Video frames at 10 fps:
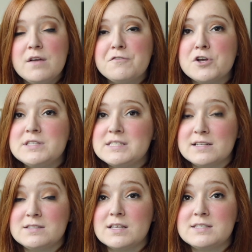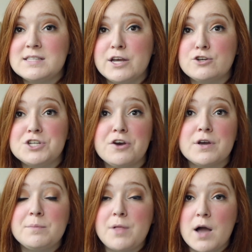For instance, let's say you're
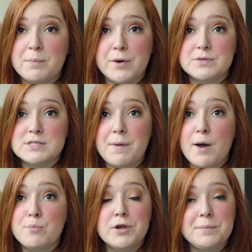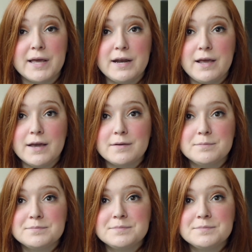sharing a blog post about pre-planning.